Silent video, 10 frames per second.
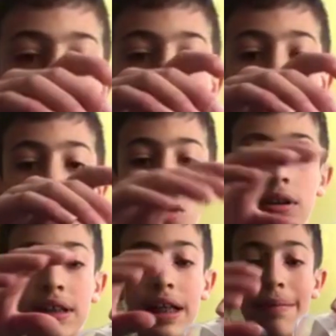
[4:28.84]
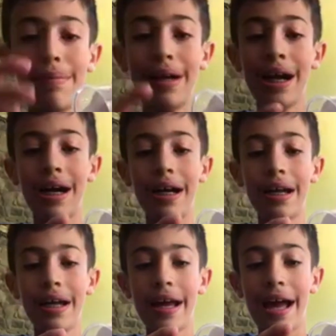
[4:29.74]
the walls, and I'm not
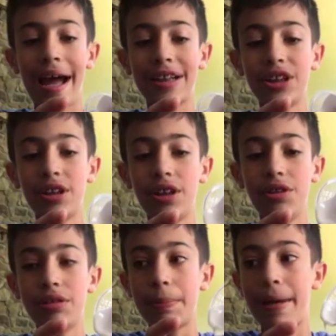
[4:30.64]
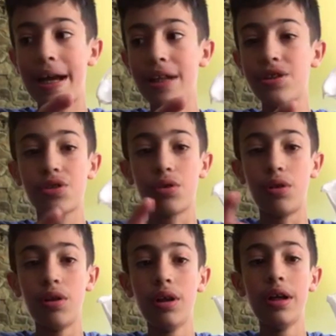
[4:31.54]
actually going to use a
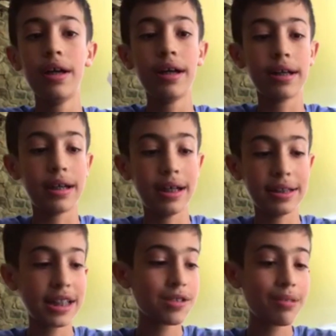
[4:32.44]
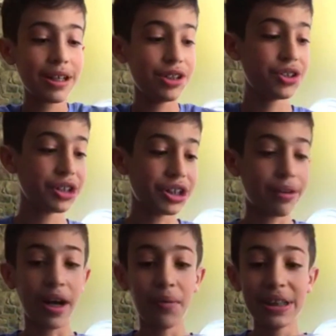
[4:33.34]
pencil, because that's what I usually do.
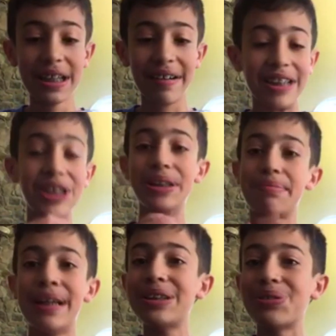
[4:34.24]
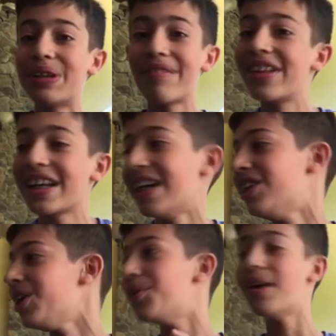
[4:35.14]
I always have to use a pencil in everything I
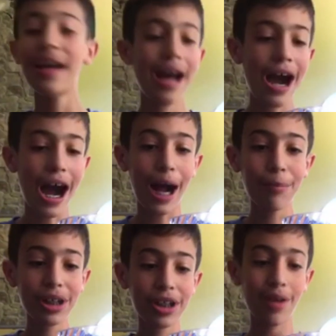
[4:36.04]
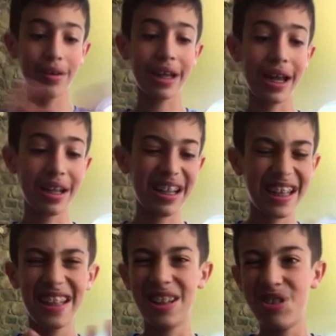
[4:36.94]
do. I'm going to go get
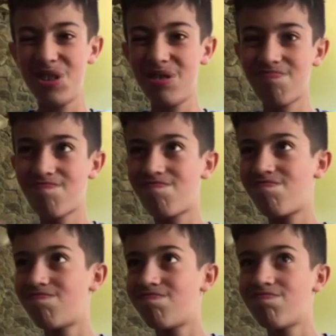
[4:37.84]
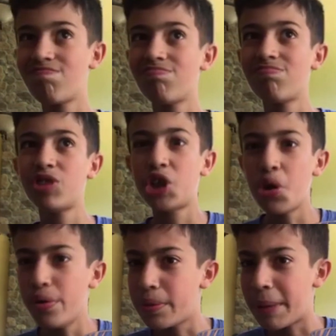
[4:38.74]
a
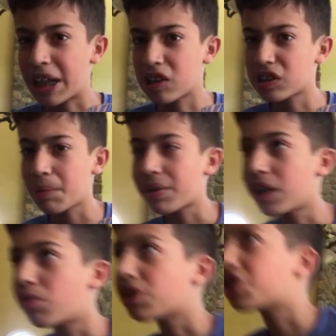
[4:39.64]
toothpick or something, or a